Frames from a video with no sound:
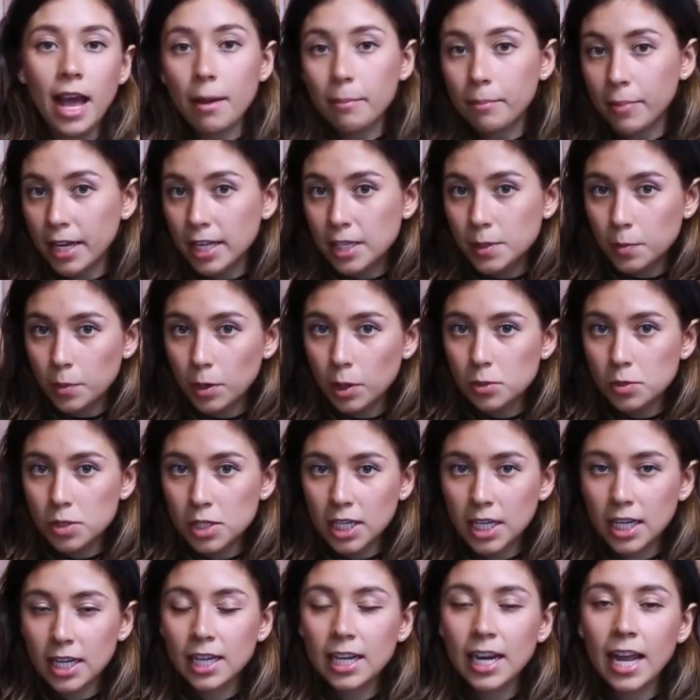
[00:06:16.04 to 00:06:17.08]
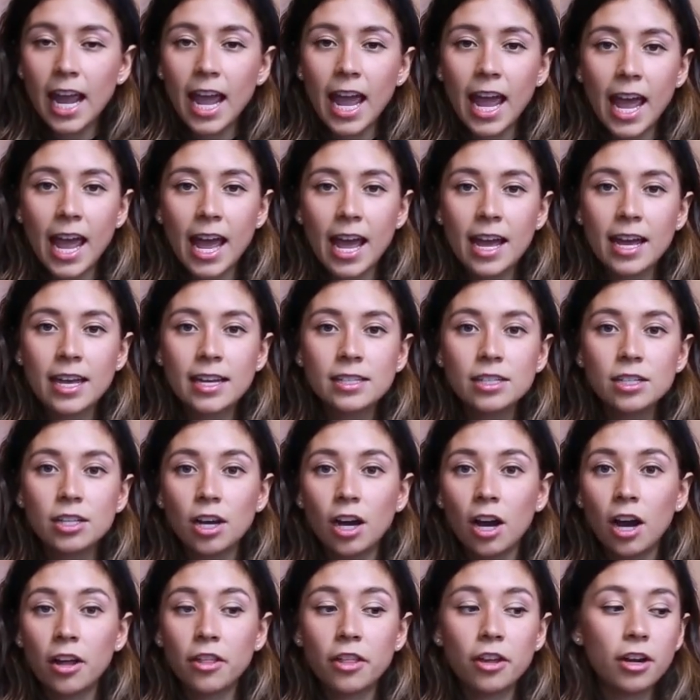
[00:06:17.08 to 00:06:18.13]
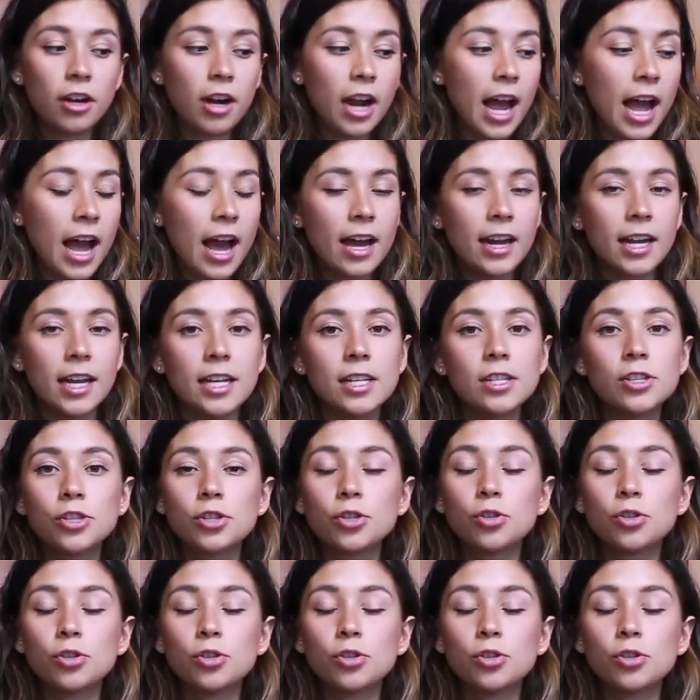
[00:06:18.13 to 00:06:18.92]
plant-based protein and other added